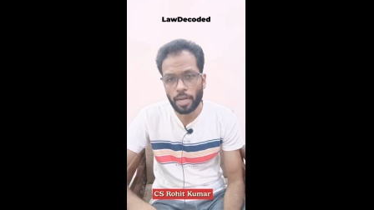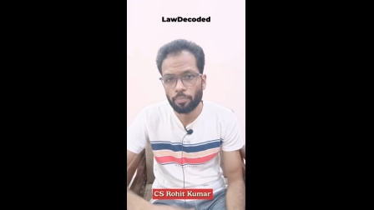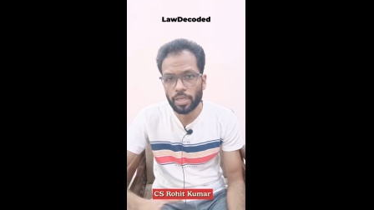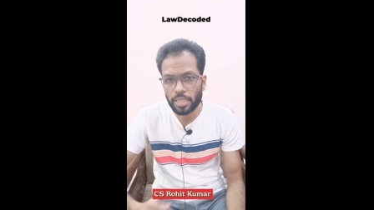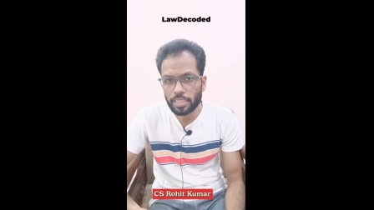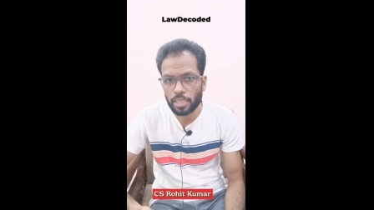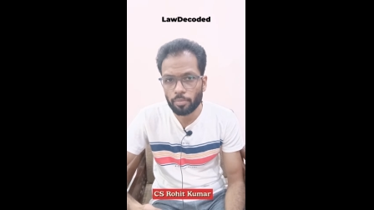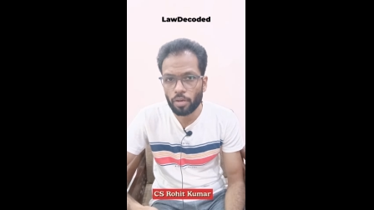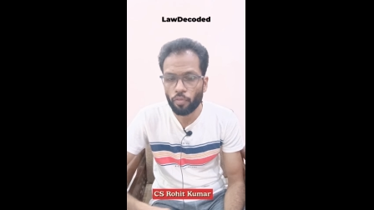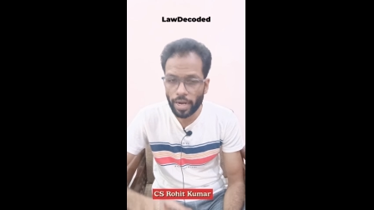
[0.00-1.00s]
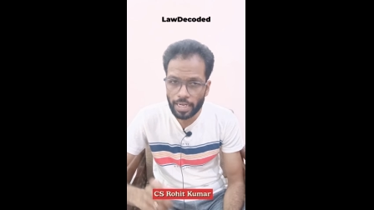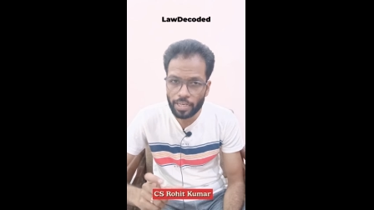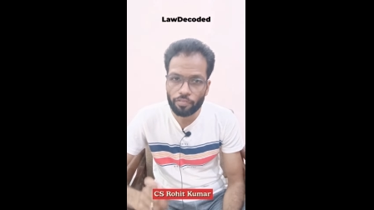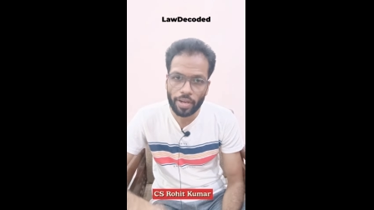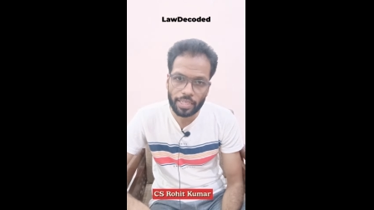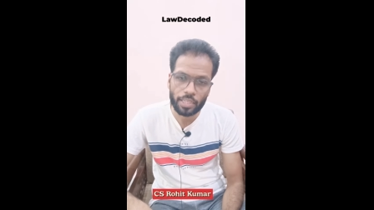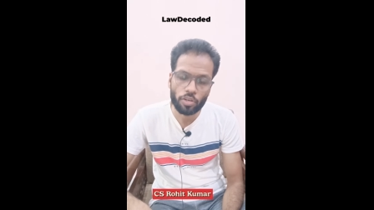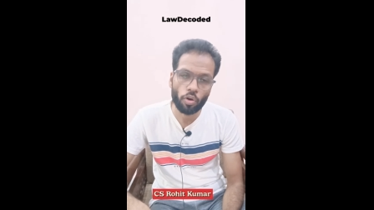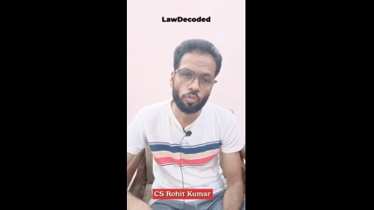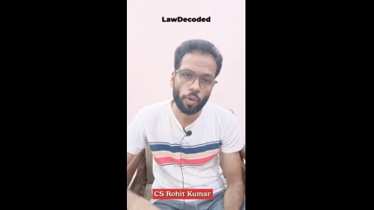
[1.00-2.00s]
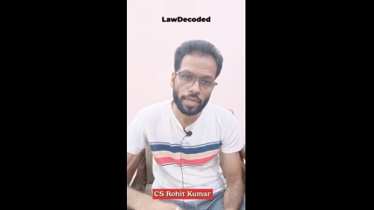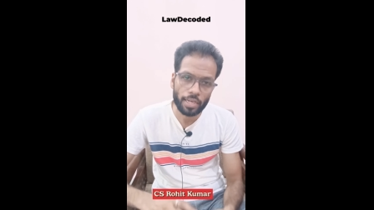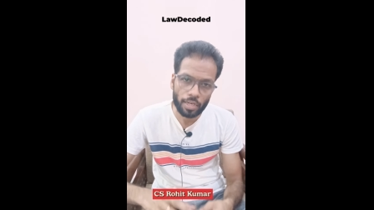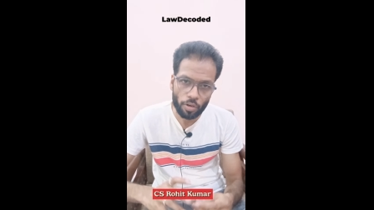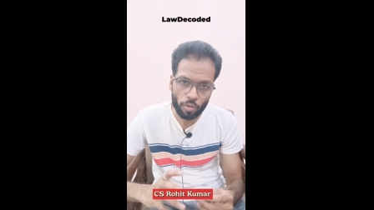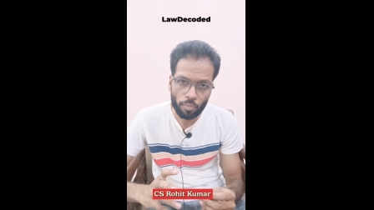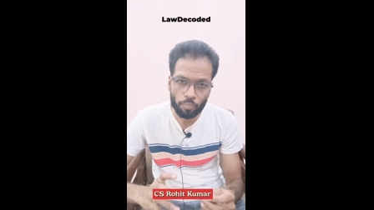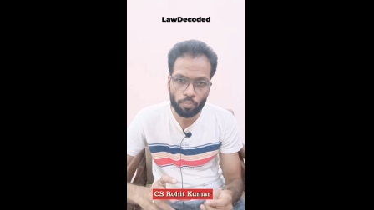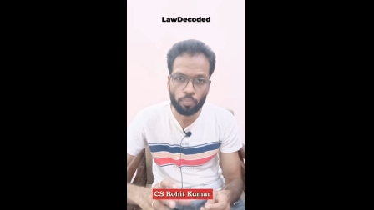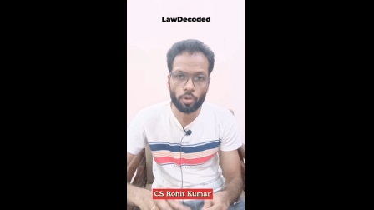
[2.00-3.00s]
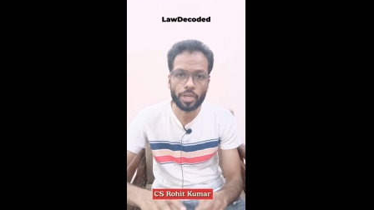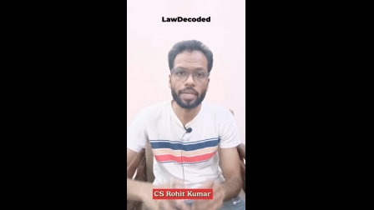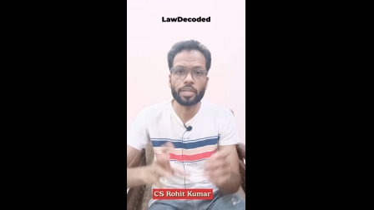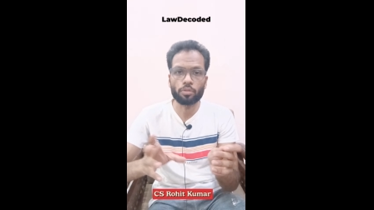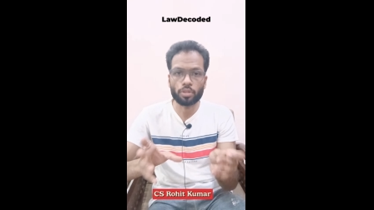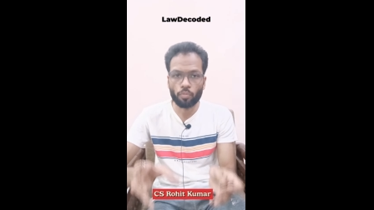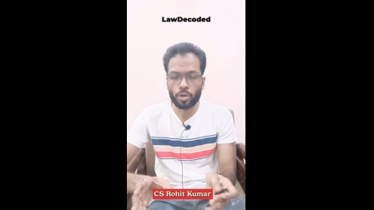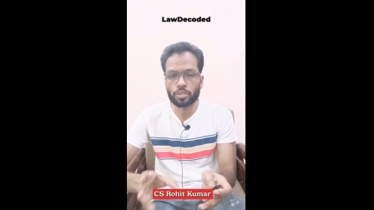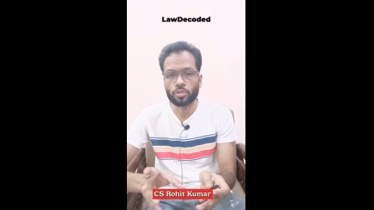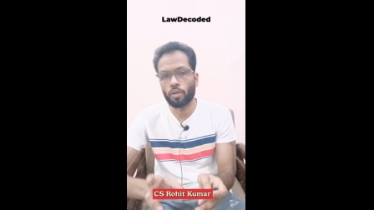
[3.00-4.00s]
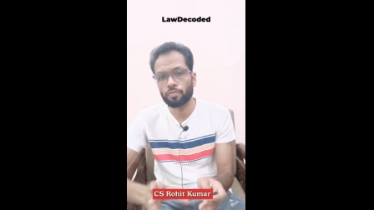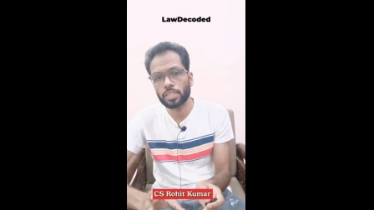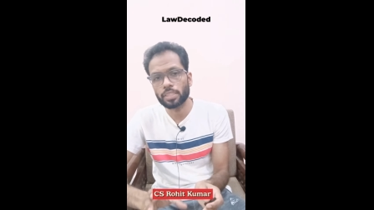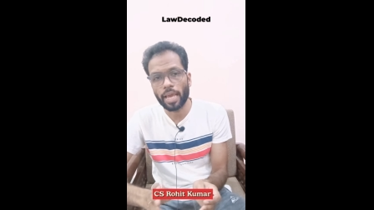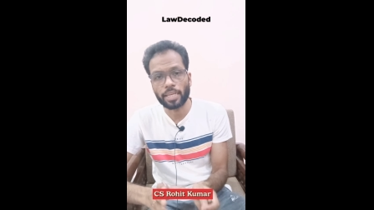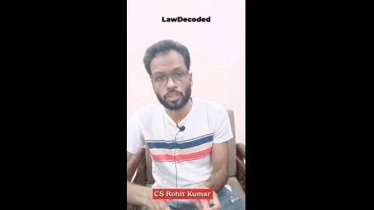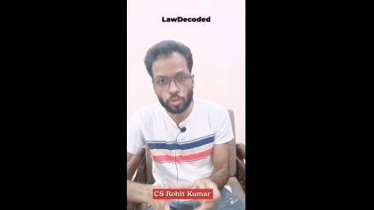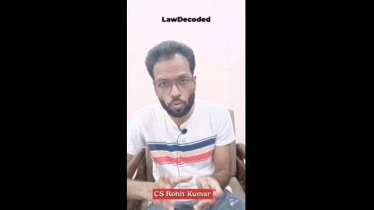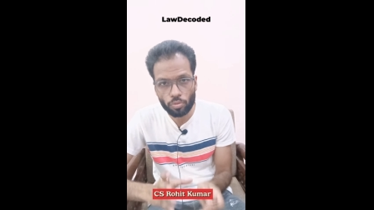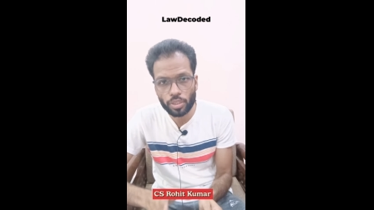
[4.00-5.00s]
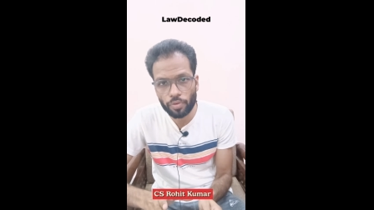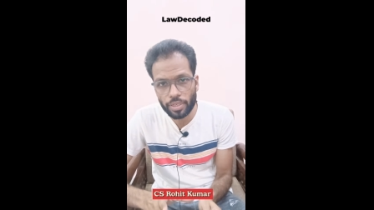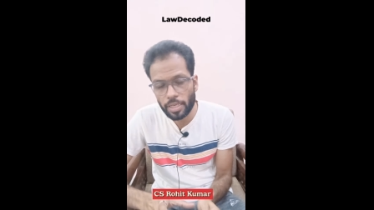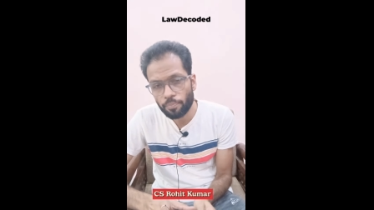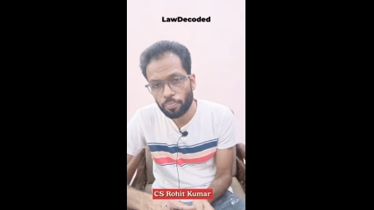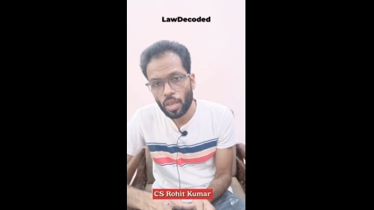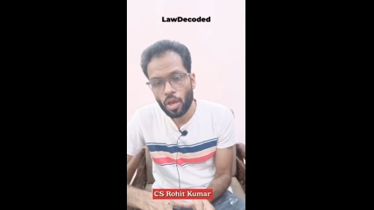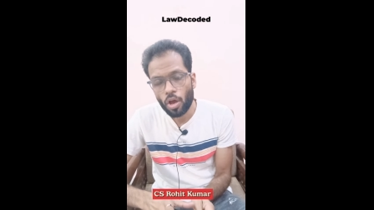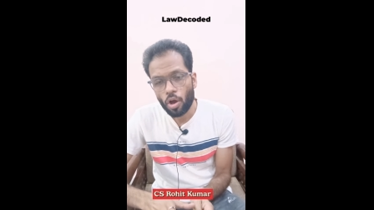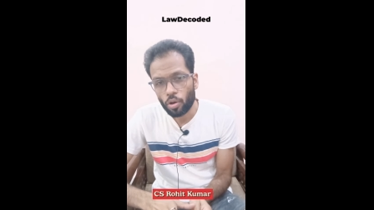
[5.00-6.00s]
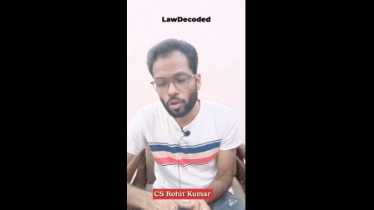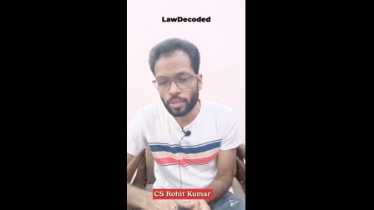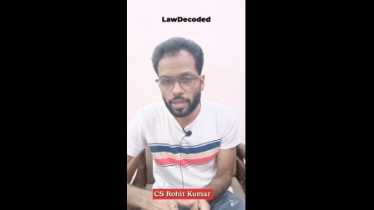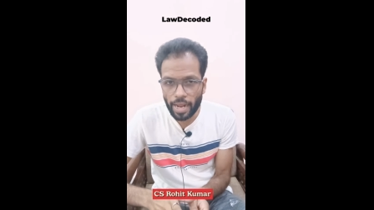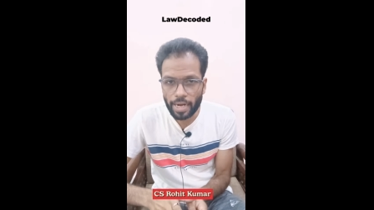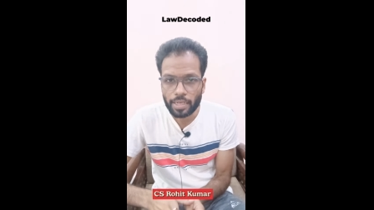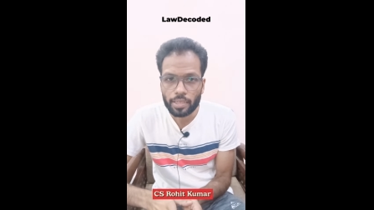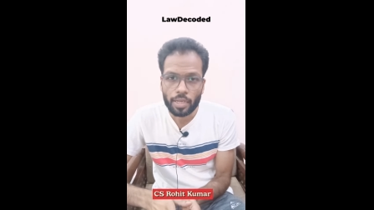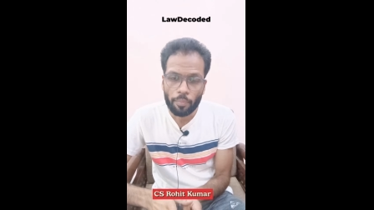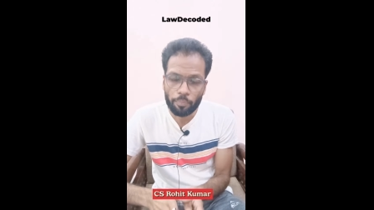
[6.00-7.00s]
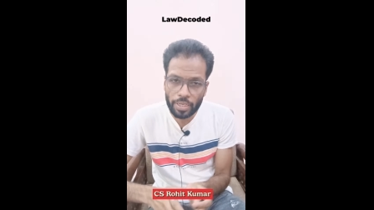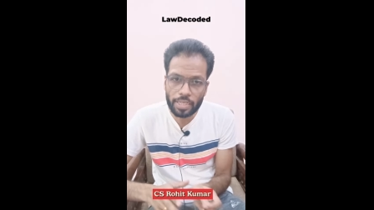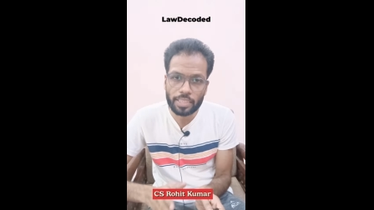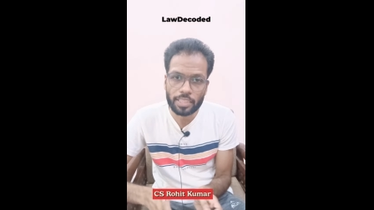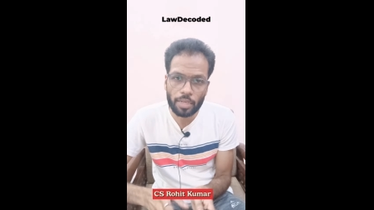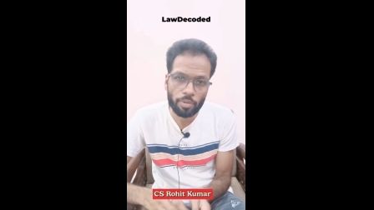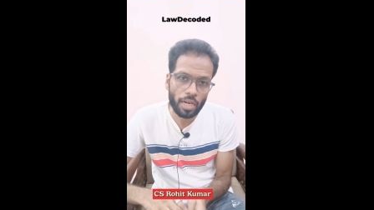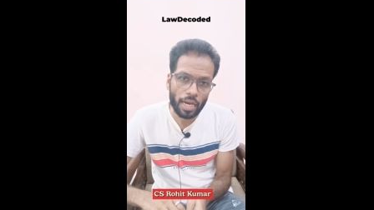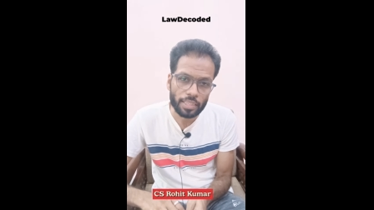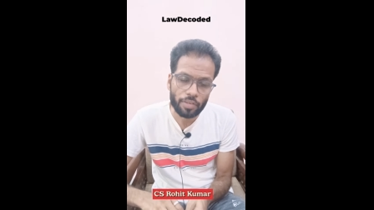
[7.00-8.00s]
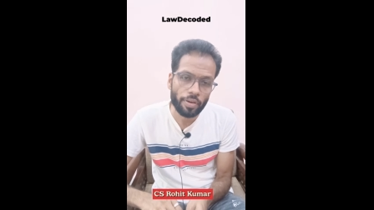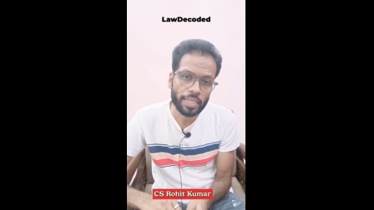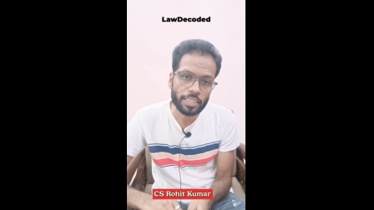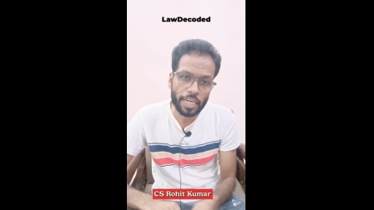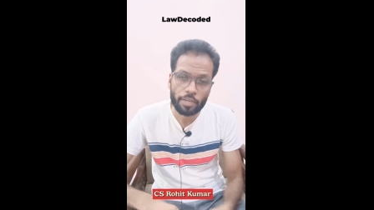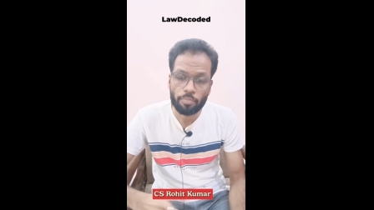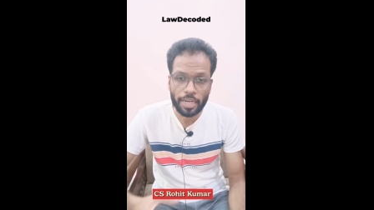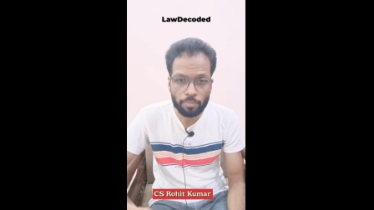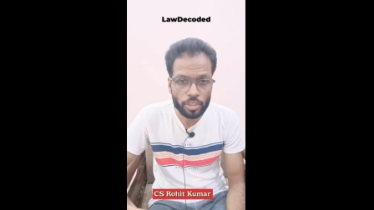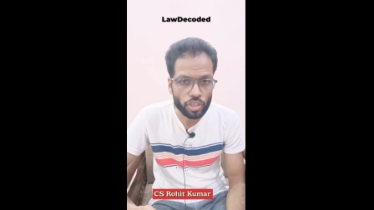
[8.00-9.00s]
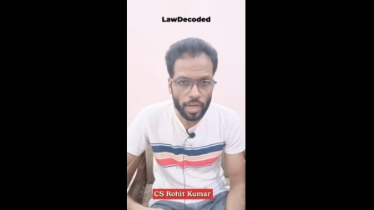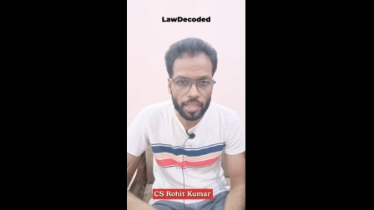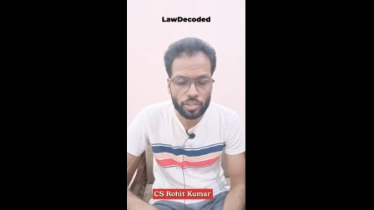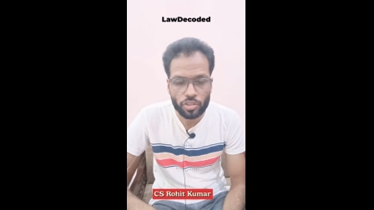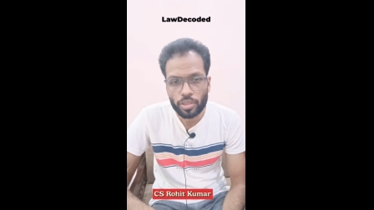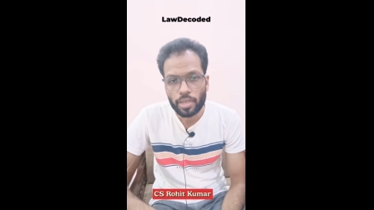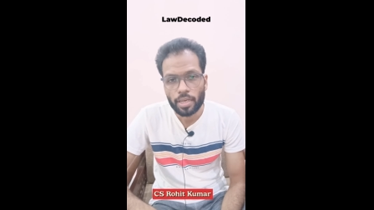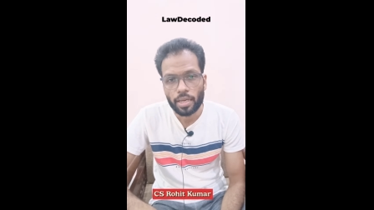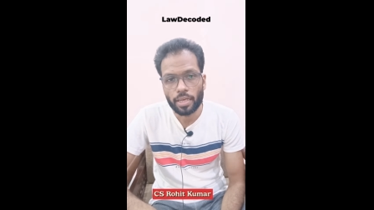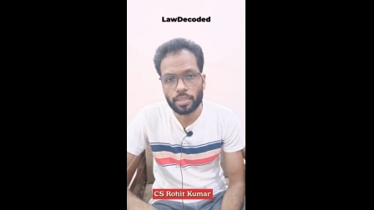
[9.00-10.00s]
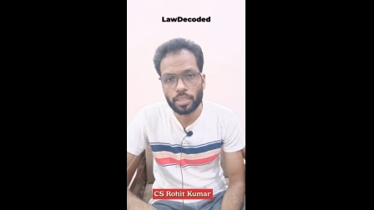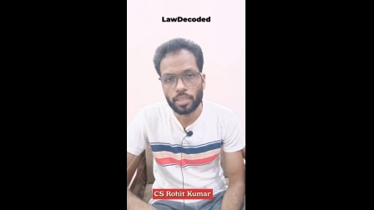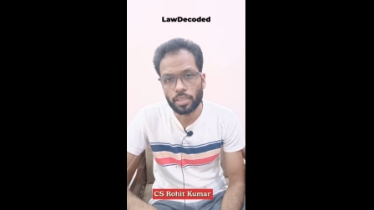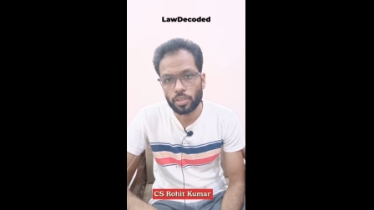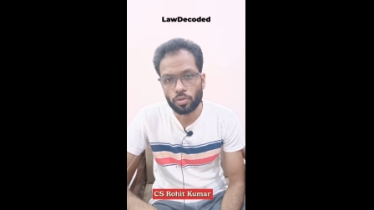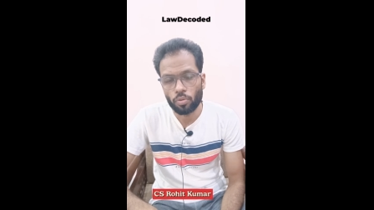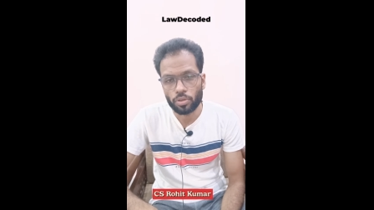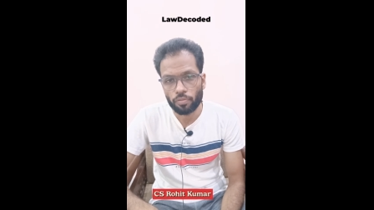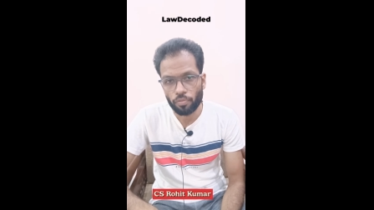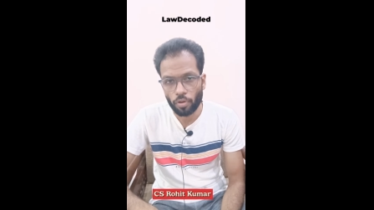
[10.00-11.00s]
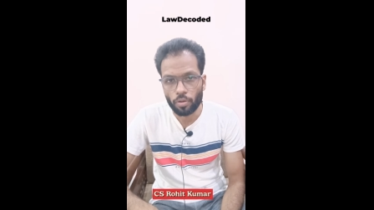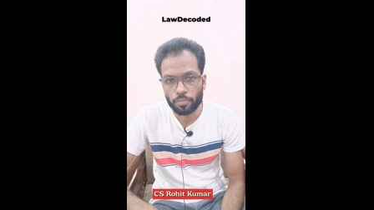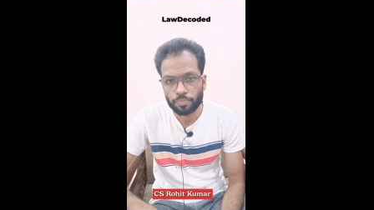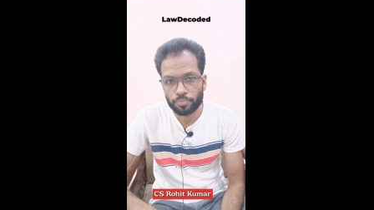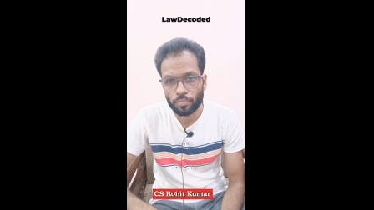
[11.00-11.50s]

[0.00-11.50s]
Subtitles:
And be reasonable while defining or while put it into the words of this exclusivity contract. Be reasonable, otherwise it might be challenged in the court of law.